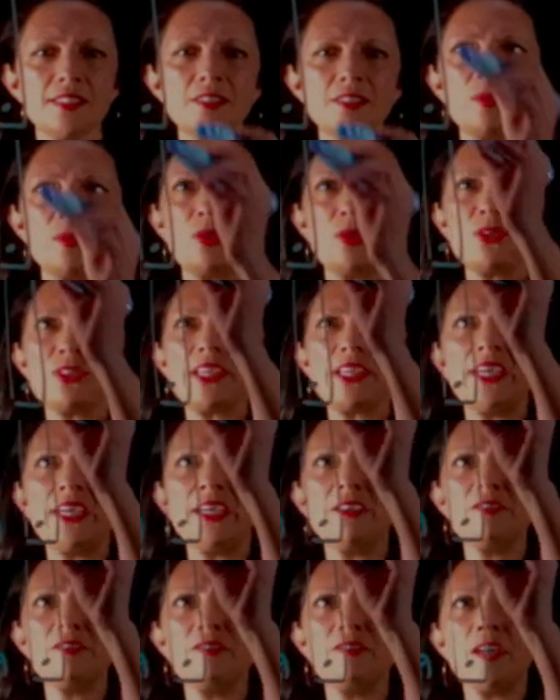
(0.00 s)
we also have
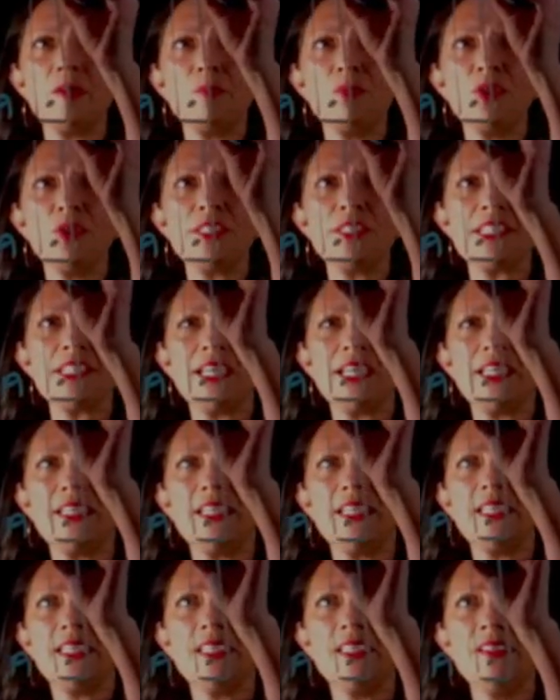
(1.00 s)
a point at
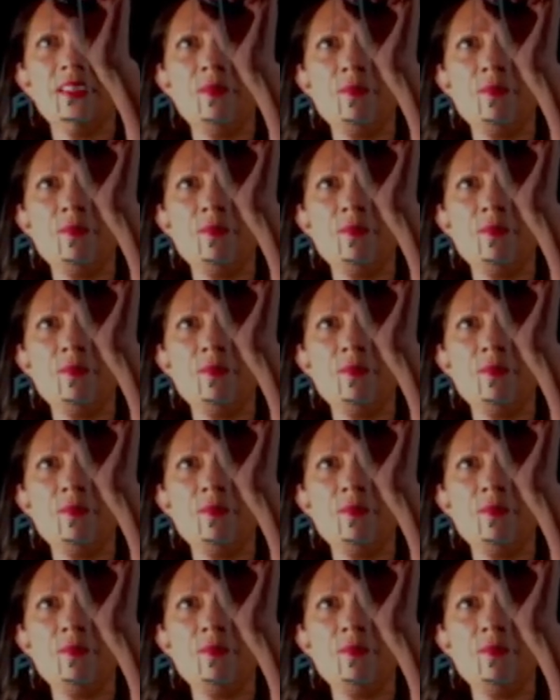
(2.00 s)
E.